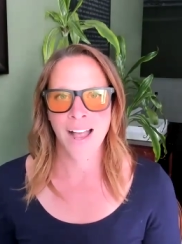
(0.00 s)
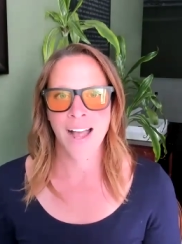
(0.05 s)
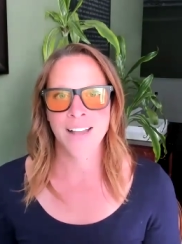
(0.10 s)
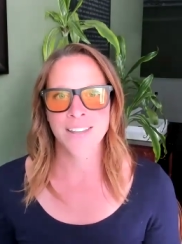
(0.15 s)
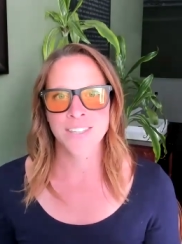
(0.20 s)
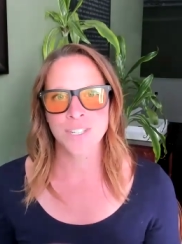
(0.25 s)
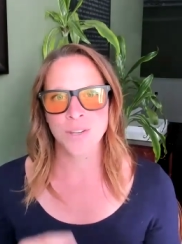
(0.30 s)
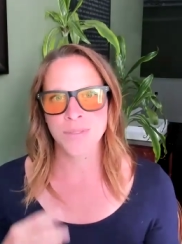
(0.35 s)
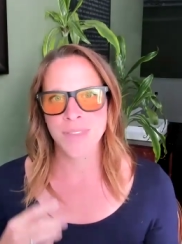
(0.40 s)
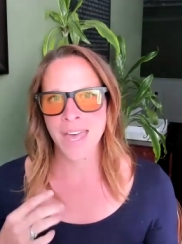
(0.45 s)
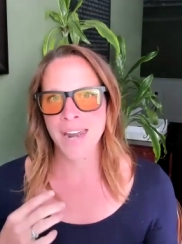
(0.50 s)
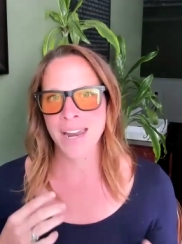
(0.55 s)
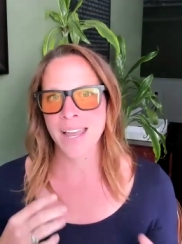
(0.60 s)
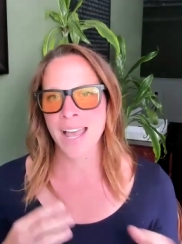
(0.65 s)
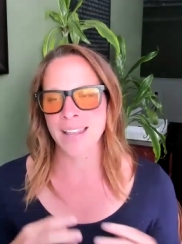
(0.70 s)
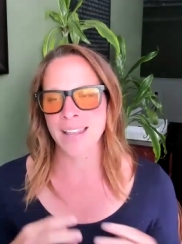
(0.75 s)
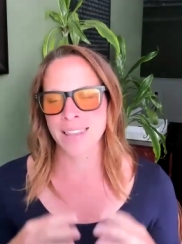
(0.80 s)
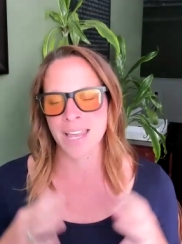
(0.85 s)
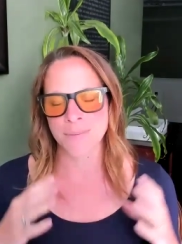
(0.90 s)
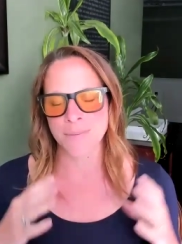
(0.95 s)
And so that
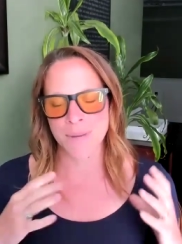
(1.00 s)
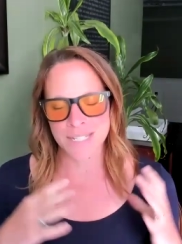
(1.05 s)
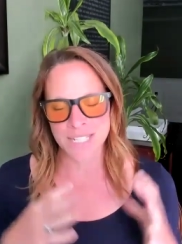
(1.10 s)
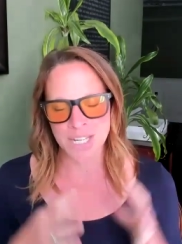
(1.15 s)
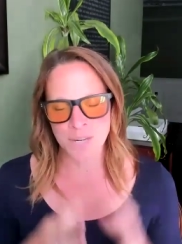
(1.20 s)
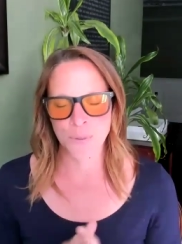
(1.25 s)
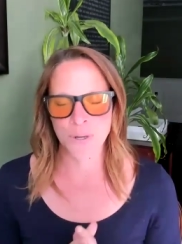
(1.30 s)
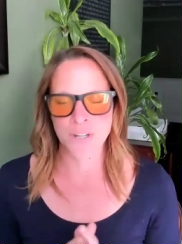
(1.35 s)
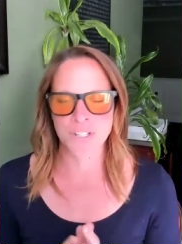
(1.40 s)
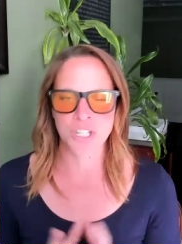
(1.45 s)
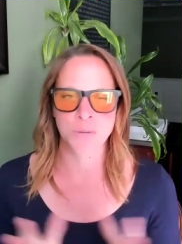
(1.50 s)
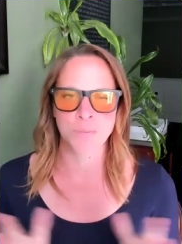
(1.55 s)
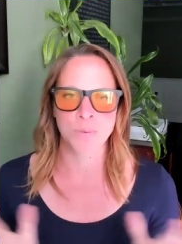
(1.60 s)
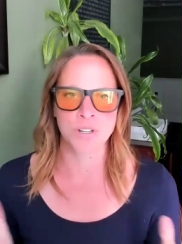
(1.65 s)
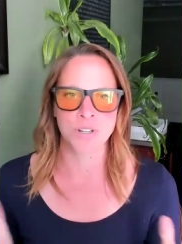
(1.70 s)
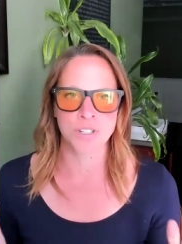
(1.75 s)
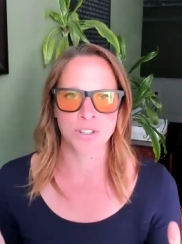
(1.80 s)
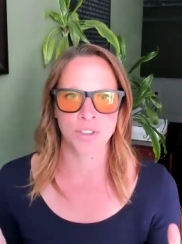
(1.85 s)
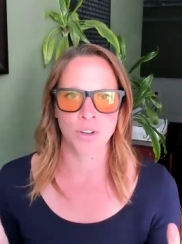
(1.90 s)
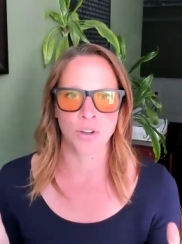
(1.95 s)
again led me deeper and
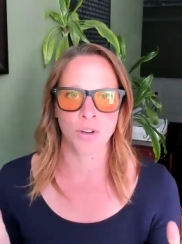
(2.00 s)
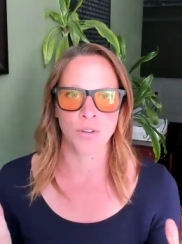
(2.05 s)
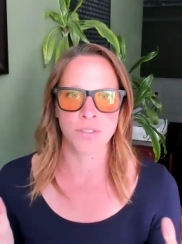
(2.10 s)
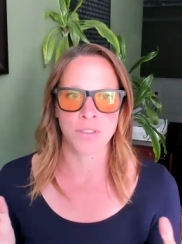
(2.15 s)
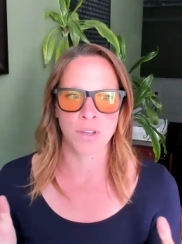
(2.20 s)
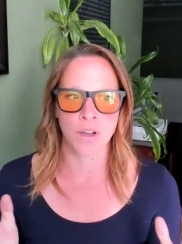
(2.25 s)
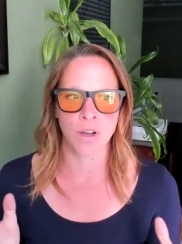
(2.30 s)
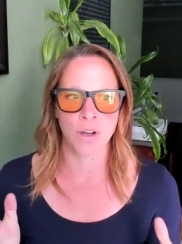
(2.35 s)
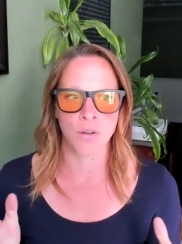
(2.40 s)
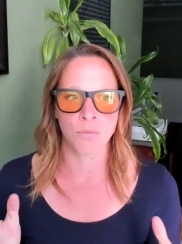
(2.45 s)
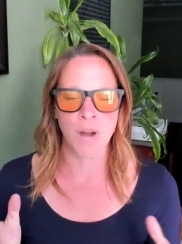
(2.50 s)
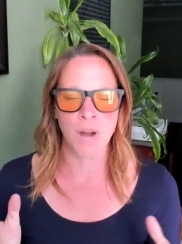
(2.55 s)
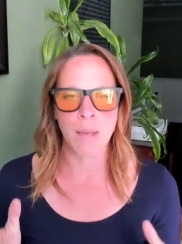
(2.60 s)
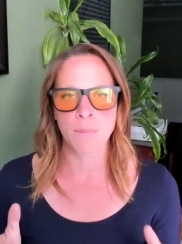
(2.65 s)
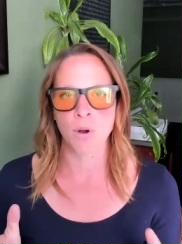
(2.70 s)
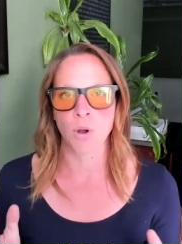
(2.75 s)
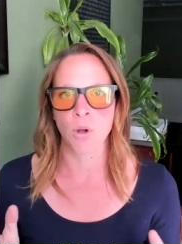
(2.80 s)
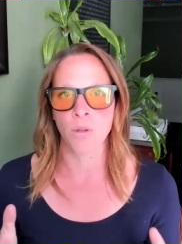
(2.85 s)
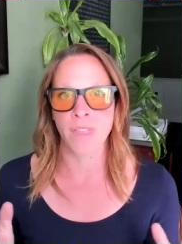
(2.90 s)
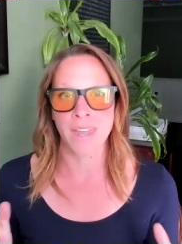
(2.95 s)
deeper into the, the
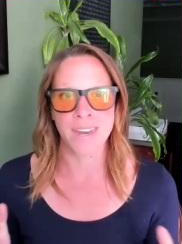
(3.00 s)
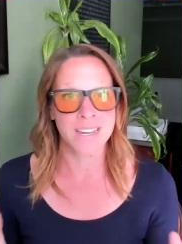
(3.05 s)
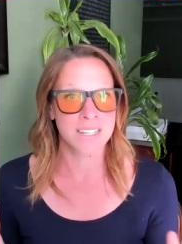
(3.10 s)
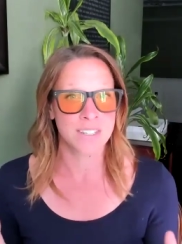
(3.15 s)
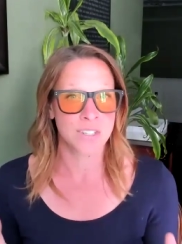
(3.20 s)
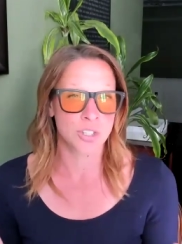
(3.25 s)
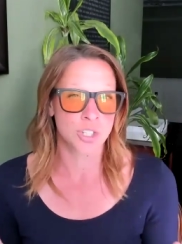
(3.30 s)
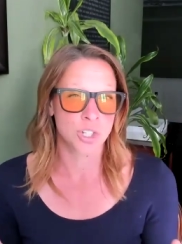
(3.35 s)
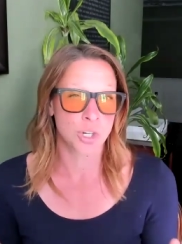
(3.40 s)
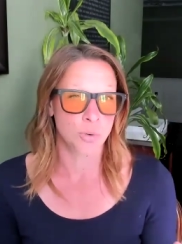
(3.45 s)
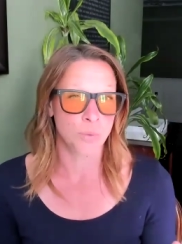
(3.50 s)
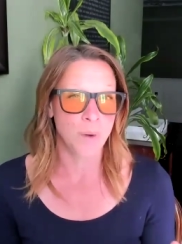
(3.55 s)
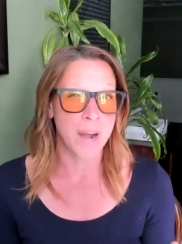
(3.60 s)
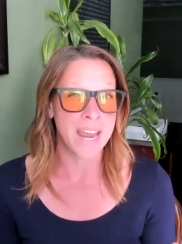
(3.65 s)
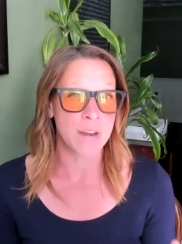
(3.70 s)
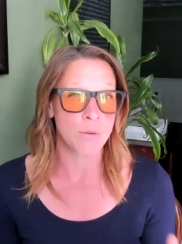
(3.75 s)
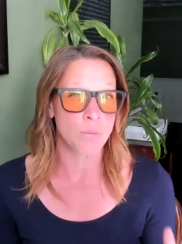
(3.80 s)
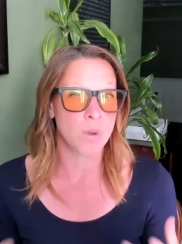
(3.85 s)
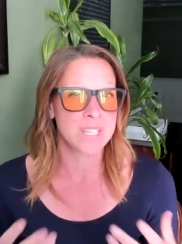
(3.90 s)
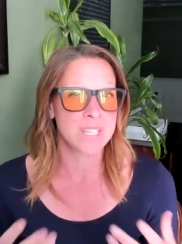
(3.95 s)
rabbit hole that is
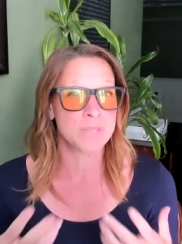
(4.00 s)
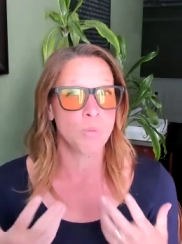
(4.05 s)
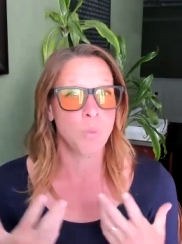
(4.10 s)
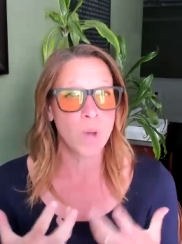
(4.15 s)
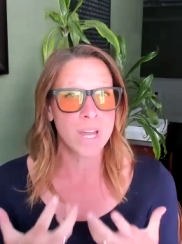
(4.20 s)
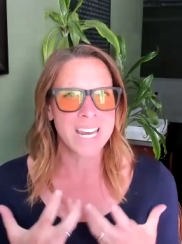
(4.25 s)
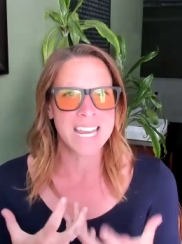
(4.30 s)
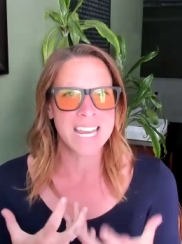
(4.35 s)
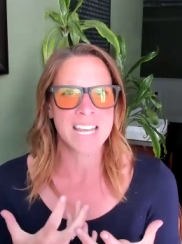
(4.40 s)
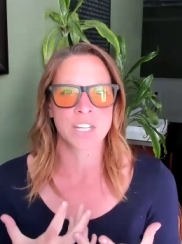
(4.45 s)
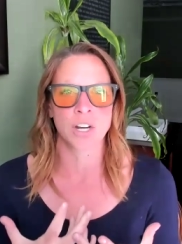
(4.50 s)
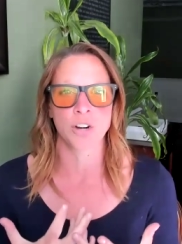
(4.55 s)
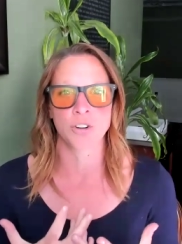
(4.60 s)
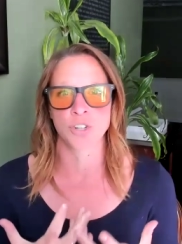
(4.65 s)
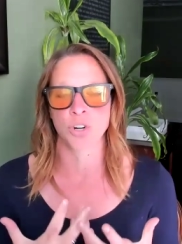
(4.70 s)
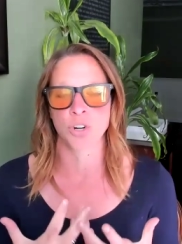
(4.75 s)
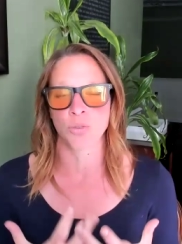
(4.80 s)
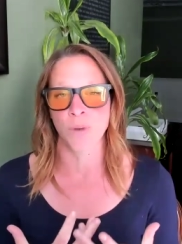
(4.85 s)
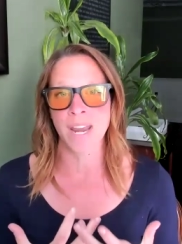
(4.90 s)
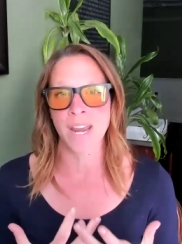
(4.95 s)
terrain. What's what is our
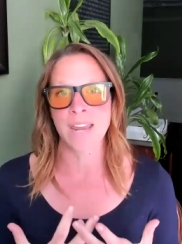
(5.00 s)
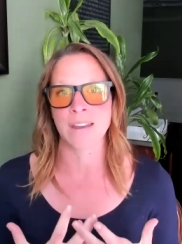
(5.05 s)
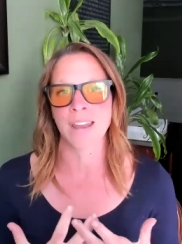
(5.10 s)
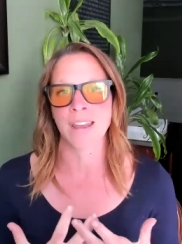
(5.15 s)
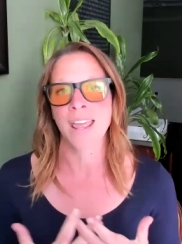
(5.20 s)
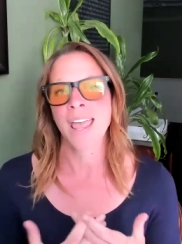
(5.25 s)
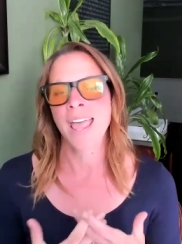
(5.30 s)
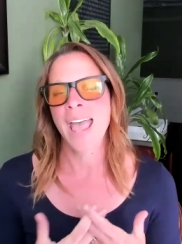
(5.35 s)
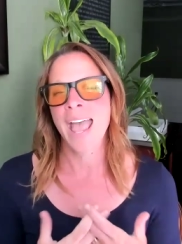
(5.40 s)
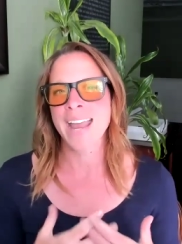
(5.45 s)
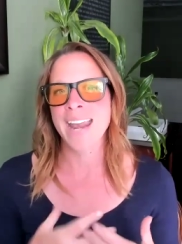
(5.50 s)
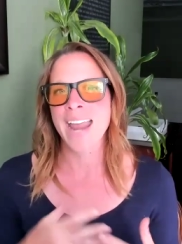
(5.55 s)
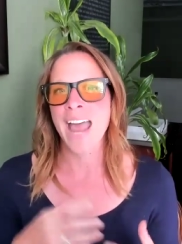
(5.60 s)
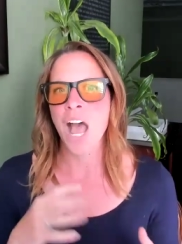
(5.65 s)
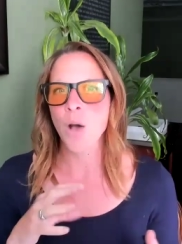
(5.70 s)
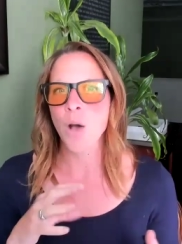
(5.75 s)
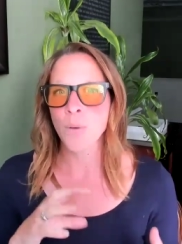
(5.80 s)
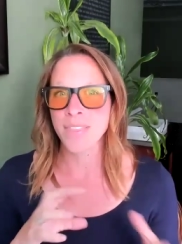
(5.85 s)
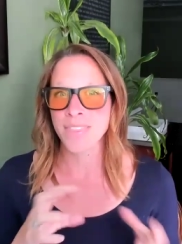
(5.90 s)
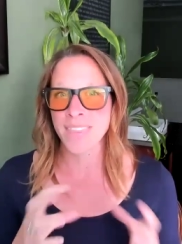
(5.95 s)
terrain and
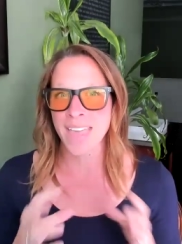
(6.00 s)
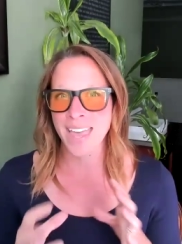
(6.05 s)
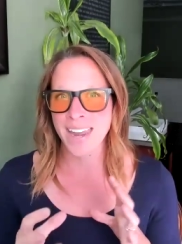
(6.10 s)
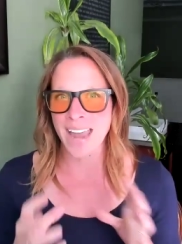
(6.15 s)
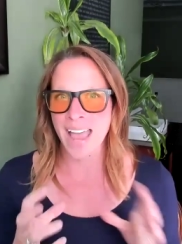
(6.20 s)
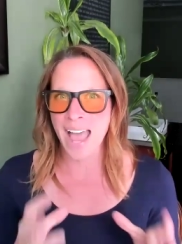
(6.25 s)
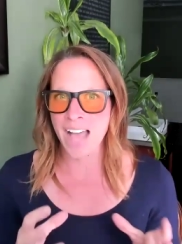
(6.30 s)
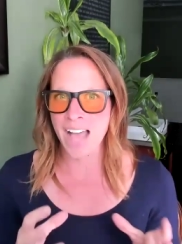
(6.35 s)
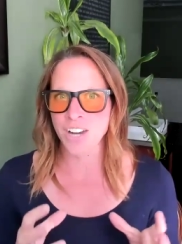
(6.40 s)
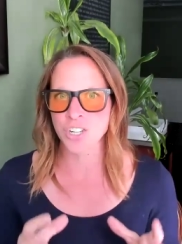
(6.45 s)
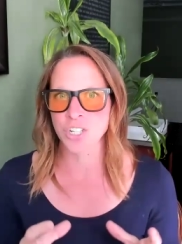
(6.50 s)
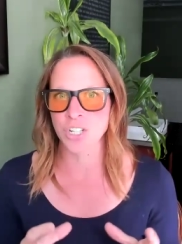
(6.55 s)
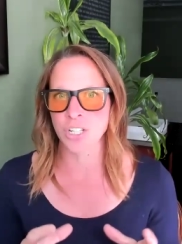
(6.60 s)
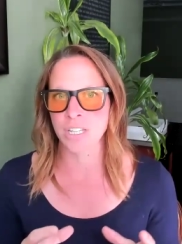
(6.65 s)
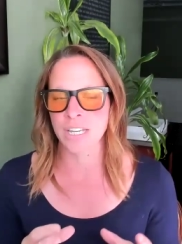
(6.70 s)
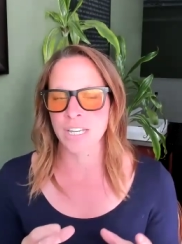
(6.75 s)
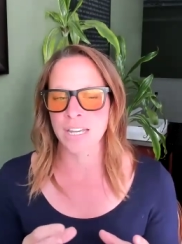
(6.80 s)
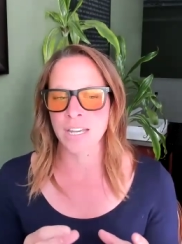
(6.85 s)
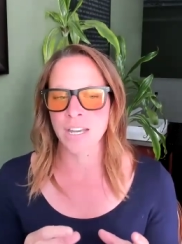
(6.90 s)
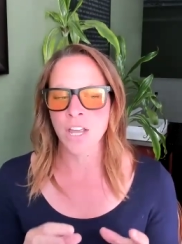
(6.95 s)
how can that
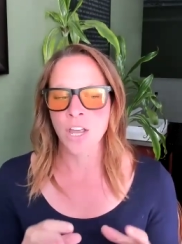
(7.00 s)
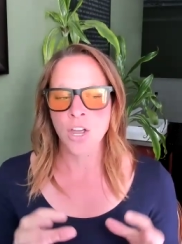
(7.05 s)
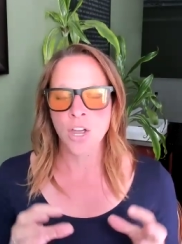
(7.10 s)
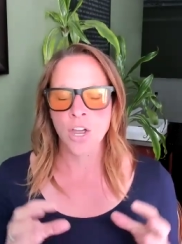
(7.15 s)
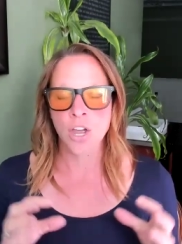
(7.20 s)
actually